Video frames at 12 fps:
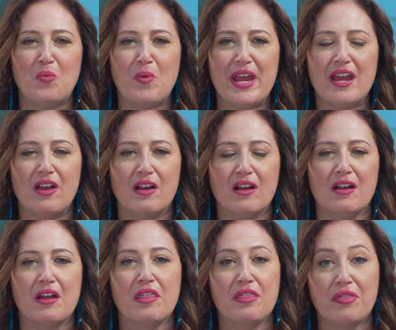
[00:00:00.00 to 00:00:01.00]
We
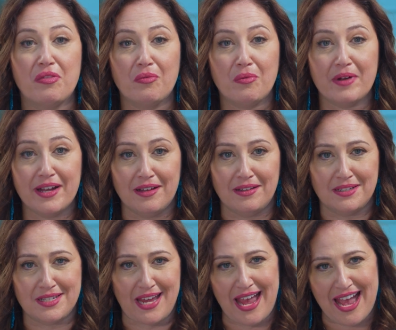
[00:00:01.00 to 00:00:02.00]
are thrilled
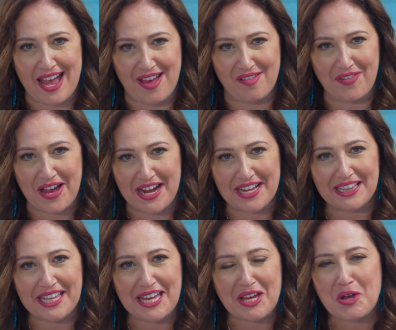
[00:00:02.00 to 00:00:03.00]
to have
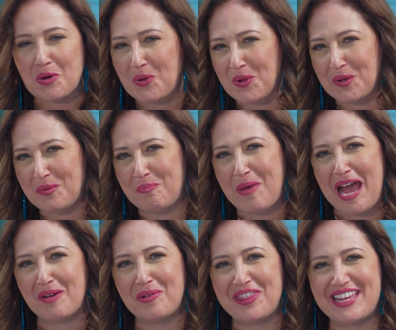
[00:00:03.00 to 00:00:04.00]
Eileen Gould
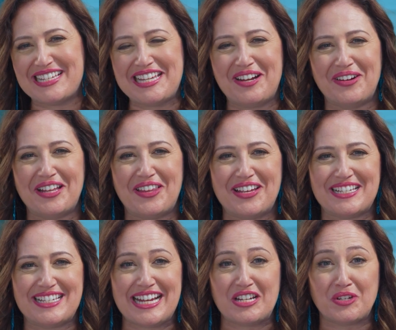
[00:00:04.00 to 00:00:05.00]
back with us here in
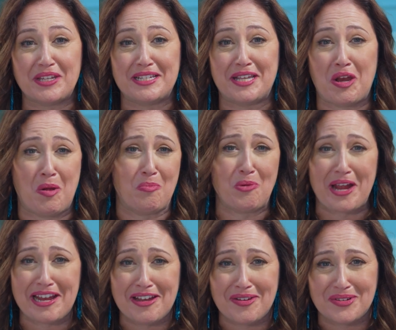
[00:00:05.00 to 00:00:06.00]
Los Angeles in our
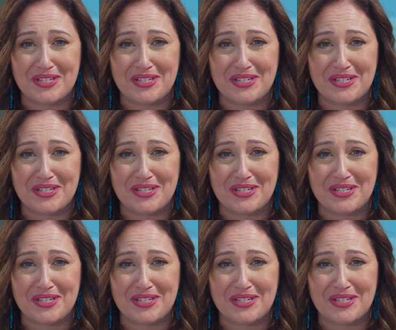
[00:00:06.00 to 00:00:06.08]
brand new